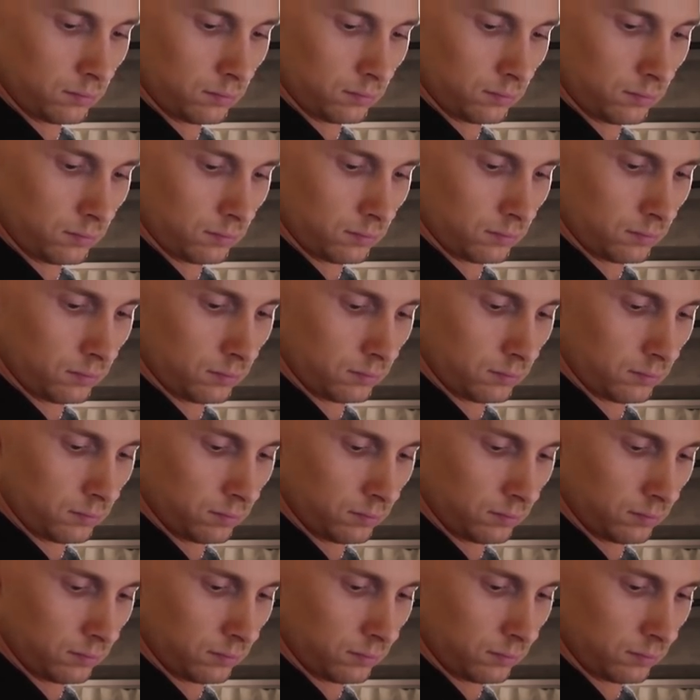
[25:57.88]

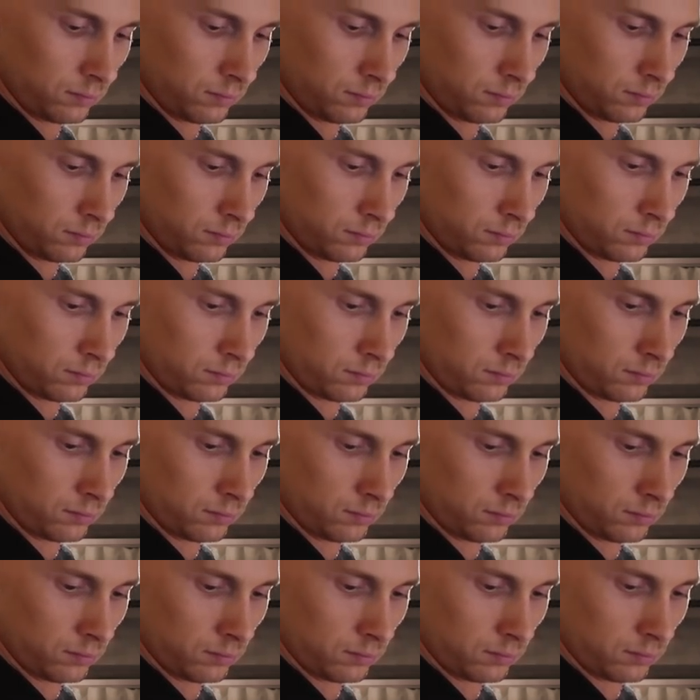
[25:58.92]

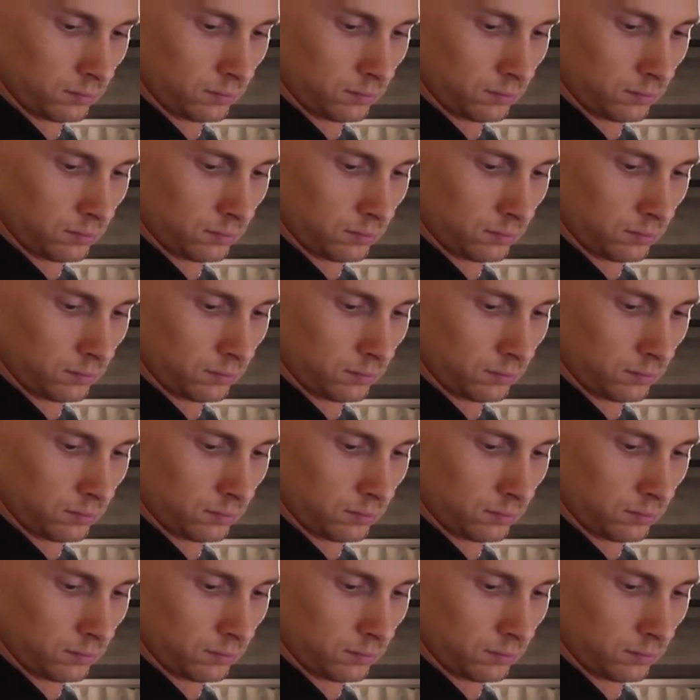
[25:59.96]
This person isn't speaking.